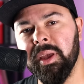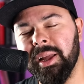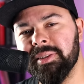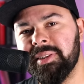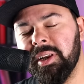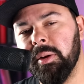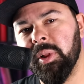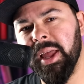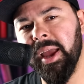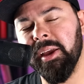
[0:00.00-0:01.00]
The
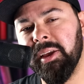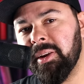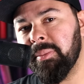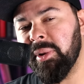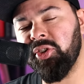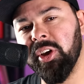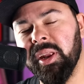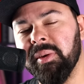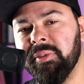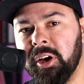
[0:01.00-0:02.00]
NCAA and
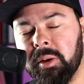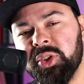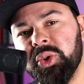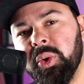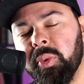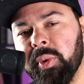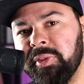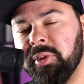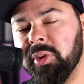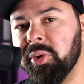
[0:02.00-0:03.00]
Michigan have come to a
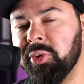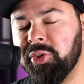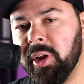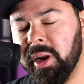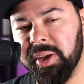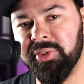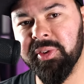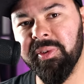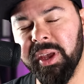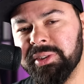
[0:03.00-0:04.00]
resolution
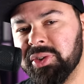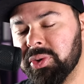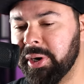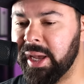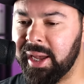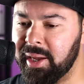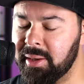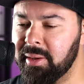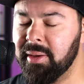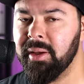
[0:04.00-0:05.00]
as of
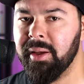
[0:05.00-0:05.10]
yesterday